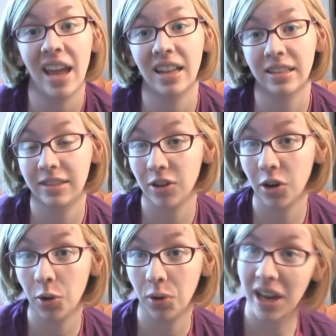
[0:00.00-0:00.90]
And
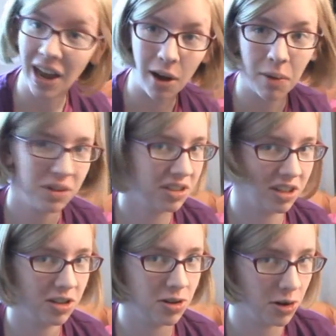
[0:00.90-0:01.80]
so now I'm just
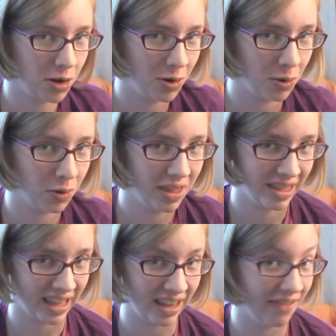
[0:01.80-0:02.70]
going to show you
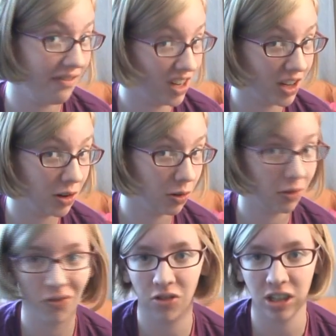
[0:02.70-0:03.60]
the video
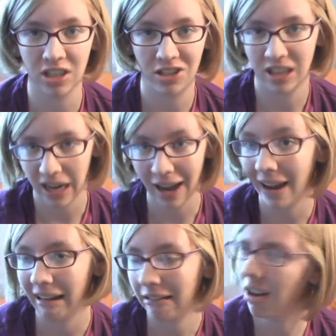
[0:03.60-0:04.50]
footage that
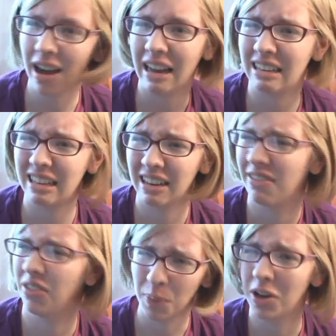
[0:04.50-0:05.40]
I got
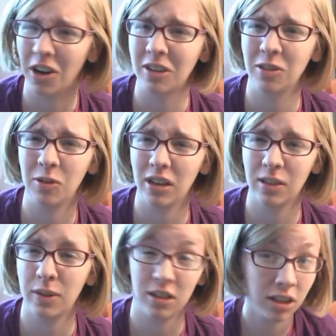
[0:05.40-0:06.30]
from the Doctor Who
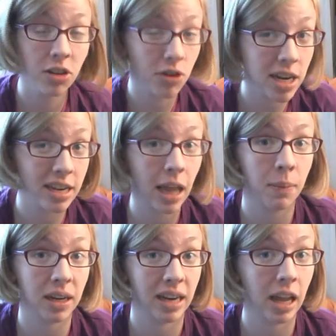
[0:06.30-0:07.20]
exhibition because you did tell
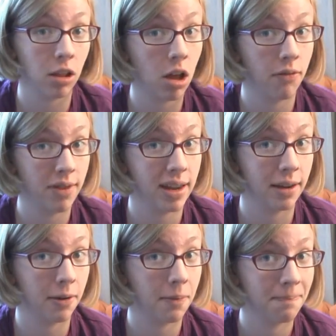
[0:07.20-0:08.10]
me to take a lot of
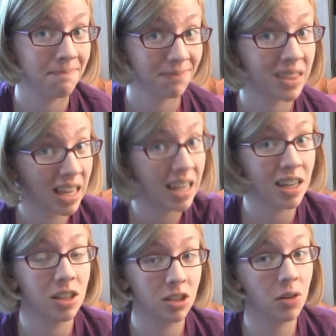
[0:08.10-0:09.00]
video.
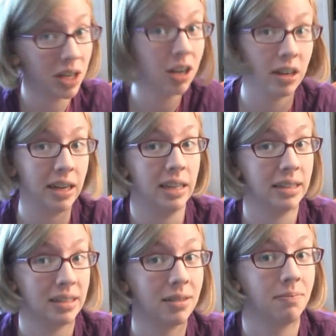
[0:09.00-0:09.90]
So here it
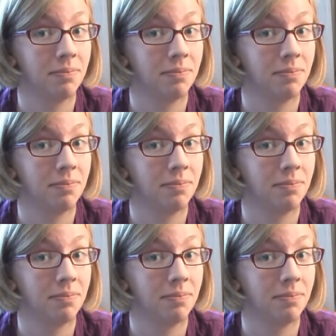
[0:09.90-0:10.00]
is.